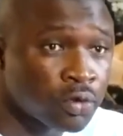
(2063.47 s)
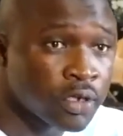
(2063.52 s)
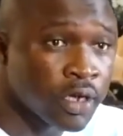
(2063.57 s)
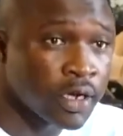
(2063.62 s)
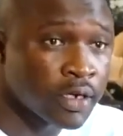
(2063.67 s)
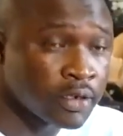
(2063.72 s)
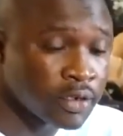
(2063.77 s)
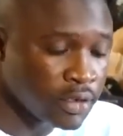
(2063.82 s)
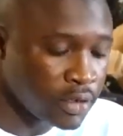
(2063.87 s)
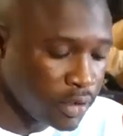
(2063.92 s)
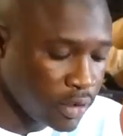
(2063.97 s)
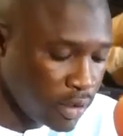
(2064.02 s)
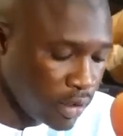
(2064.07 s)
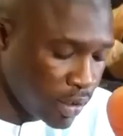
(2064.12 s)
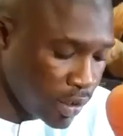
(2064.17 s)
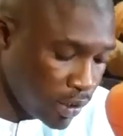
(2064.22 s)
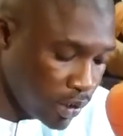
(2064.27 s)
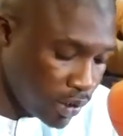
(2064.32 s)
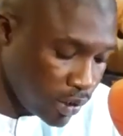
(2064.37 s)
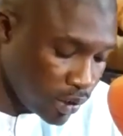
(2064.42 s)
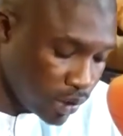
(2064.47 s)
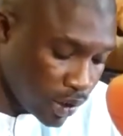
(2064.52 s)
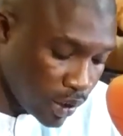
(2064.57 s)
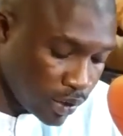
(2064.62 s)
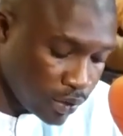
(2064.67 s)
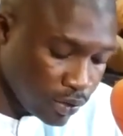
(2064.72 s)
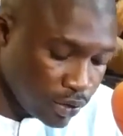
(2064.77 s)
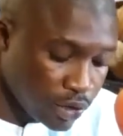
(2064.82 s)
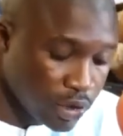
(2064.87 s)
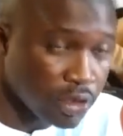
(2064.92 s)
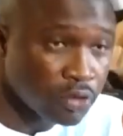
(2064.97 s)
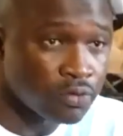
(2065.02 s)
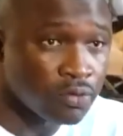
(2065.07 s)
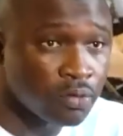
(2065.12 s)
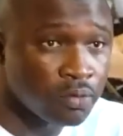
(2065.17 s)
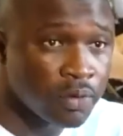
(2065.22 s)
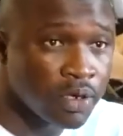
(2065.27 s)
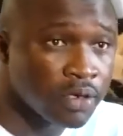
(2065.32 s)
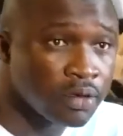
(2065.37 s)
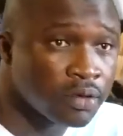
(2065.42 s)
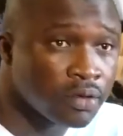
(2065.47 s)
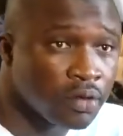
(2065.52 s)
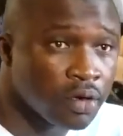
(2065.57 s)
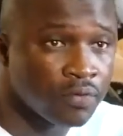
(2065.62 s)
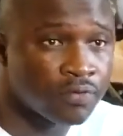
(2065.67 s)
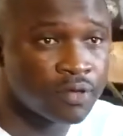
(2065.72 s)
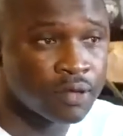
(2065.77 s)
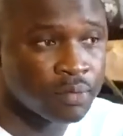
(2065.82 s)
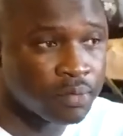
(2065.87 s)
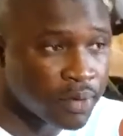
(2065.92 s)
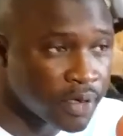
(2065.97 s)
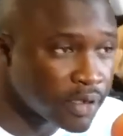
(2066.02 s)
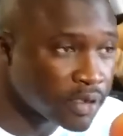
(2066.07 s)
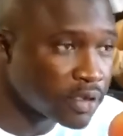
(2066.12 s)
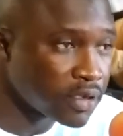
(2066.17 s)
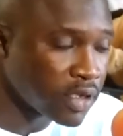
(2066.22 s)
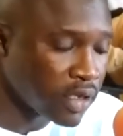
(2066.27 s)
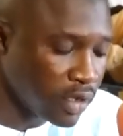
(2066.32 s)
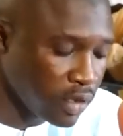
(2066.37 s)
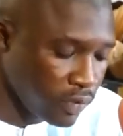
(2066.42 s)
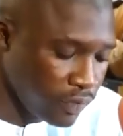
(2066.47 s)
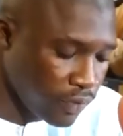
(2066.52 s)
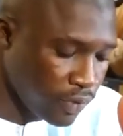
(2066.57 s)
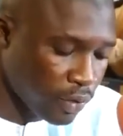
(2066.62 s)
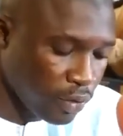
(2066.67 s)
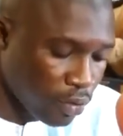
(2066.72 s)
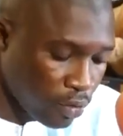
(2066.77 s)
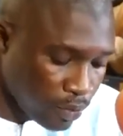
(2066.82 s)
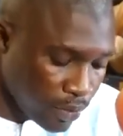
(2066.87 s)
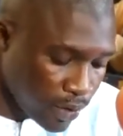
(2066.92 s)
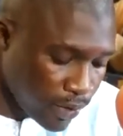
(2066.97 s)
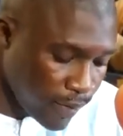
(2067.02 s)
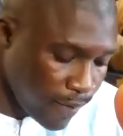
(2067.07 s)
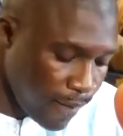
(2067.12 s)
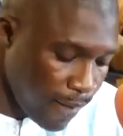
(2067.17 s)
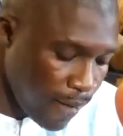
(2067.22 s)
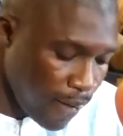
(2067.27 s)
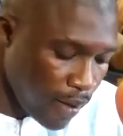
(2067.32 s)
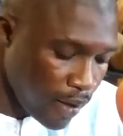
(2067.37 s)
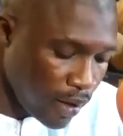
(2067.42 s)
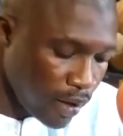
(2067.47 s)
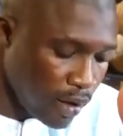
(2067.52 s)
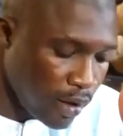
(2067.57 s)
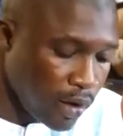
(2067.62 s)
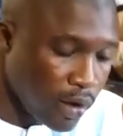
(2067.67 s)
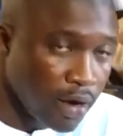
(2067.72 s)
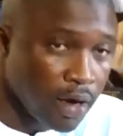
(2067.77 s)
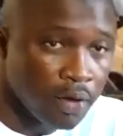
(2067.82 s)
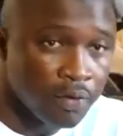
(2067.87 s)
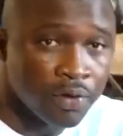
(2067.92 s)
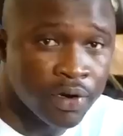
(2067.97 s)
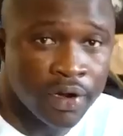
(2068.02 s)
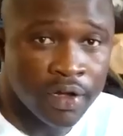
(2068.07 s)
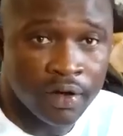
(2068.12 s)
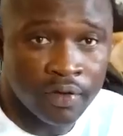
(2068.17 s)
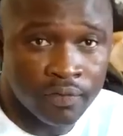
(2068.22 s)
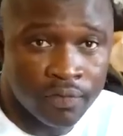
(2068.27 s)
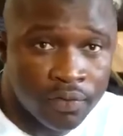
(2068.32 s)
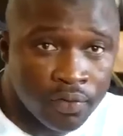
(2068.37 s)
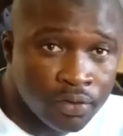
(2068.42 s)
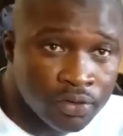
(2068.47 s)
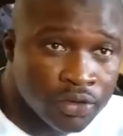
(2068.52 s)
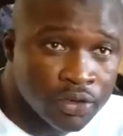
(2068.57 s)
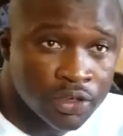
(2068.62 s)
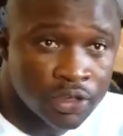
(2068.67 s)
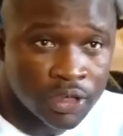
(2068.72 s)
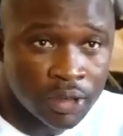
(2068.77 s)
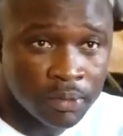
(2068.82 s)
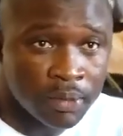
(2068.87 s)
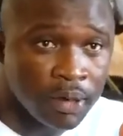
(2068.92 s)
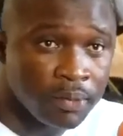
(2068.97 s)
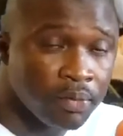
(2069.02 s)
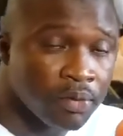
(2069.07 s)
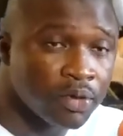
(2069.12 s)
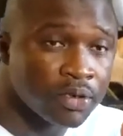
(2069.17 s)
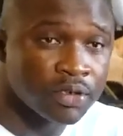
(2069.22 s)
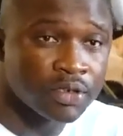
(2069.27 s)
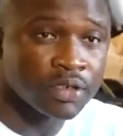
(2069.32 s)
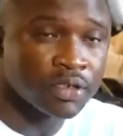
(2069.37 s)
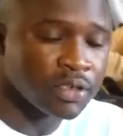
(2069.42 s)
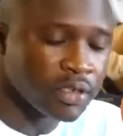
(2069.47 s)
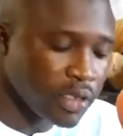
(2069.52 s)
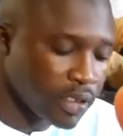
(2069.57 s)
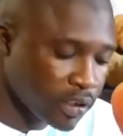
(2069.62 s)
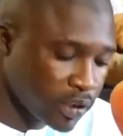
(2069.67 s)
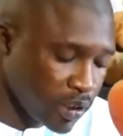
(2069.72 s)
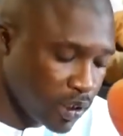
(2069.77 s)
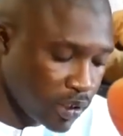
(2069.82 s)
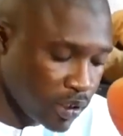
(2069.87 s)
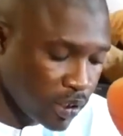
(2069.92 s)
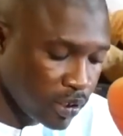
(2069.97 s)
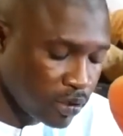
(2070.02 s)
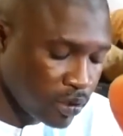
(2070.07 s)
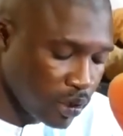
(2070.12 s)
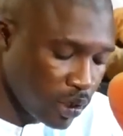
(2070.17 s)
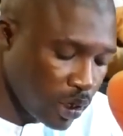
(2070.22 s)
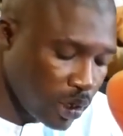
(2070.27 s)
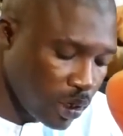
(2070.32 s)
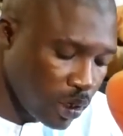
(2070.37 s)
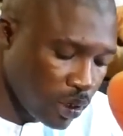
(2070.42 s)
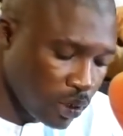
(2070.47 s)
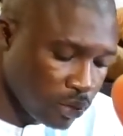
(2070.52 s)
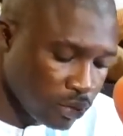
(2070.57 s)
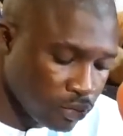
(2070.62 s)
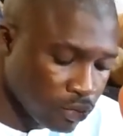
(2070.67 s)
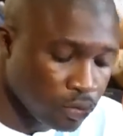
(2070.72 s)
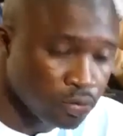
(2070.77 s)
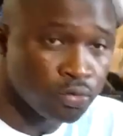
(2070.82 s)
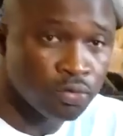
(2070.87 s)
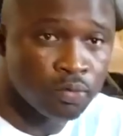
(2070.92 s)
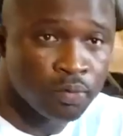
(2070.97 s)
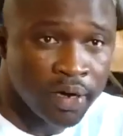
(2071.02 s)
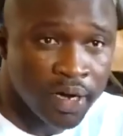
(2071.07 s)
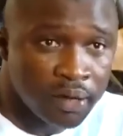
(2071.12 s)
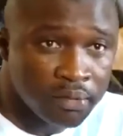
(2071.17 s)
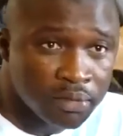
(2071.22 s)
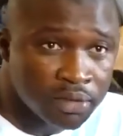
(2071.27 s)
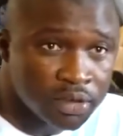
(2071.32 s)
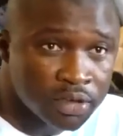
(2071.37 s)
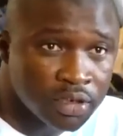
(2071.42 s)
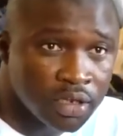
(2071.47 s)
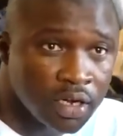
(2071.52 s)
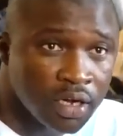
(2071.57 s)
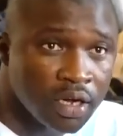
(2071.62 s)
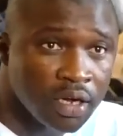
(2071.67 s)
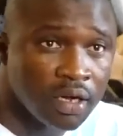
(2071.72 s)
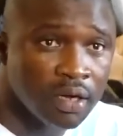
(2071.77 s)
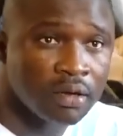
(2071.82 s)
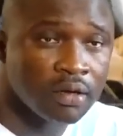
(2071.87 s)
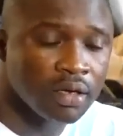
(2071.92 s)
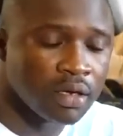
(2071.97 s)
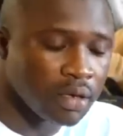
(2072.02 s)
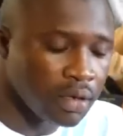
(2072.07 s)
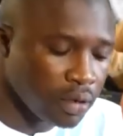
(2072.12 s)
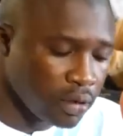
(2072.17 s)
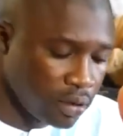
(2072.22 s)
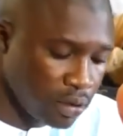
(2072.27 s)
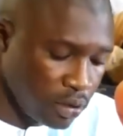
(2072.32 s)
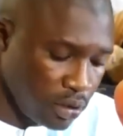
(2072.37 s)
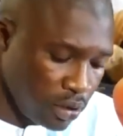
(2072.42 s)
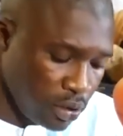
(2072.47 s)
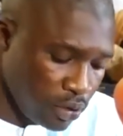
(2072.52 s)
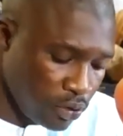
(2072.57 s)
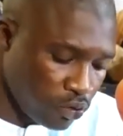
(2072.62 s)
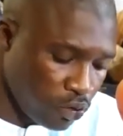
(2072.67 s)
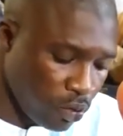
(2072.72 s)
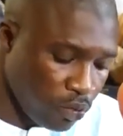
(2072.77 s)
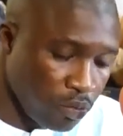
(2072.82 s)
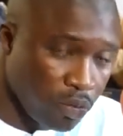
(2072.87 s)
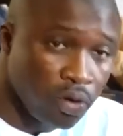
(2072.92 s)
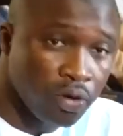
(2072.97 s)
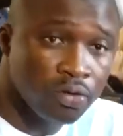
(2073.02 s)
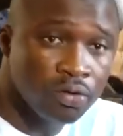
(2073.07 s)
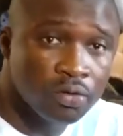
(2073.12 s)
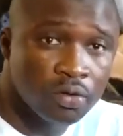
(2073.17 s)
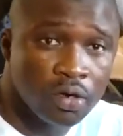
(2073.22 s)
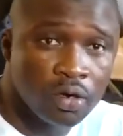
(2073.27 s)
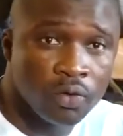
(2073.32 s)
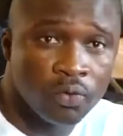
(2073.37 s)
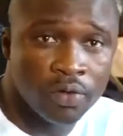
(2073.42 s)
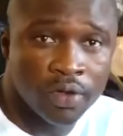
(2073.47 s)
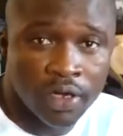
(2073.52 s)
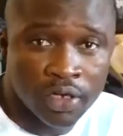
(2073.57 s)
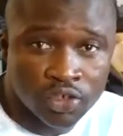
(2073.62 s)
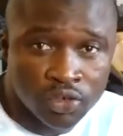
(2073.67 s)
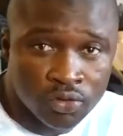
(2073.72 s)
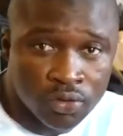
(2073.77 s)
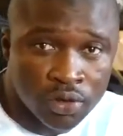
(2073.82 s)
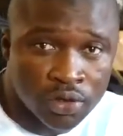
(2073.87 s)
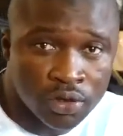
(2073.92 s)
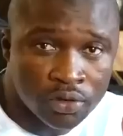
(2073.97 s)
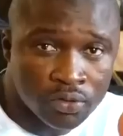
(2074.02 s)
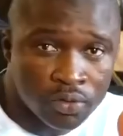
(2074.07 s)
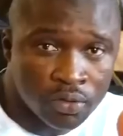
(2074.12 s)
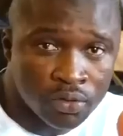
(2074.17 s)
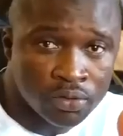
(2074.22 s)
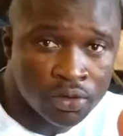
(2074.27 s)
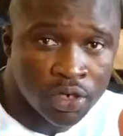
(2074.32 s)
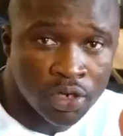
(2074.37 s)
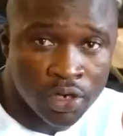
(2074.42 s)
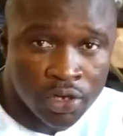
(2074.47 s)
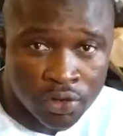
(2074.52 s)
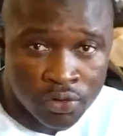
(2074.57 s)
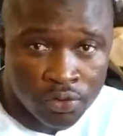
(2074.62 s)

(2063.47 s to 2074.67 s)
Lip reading: thank the ladies and gentlemen of the press for coming. I will reinforce the same apology extended to you by Mr. Tombong. We are sorry to delay